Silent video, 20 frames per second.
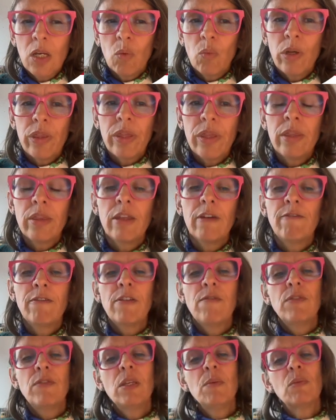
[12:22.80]
Within the
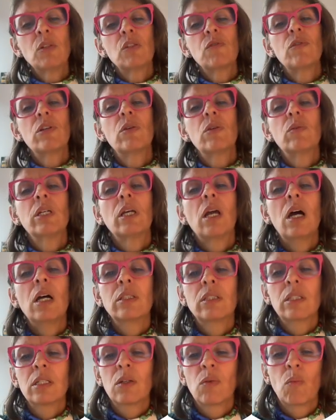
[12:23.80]
50 most frequent
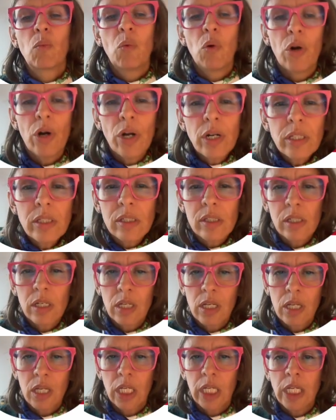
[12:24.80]
content words
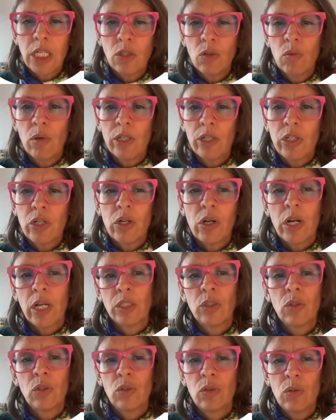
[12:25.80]
in Key to
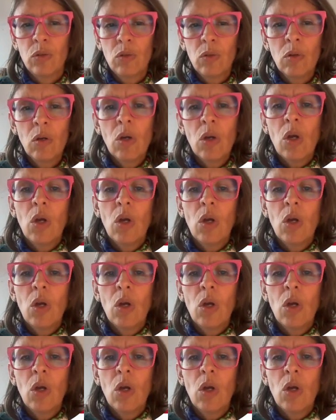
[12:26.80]
Bachillerato 2,